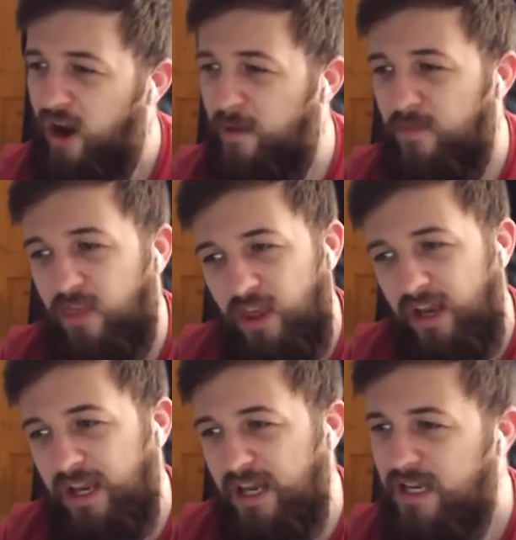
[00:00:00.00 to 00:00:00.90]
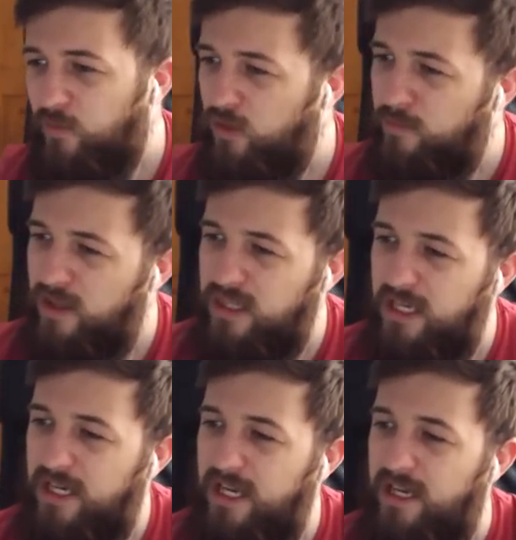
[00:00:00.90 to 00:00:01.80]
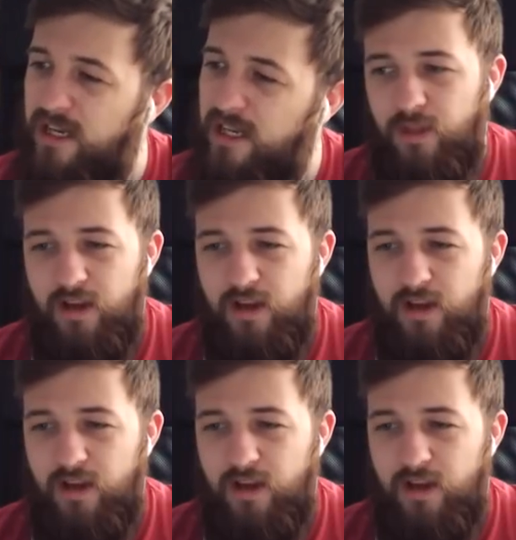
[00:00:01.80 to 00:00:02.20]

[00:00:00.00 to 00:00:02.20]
I'm thinking, what am I thinking?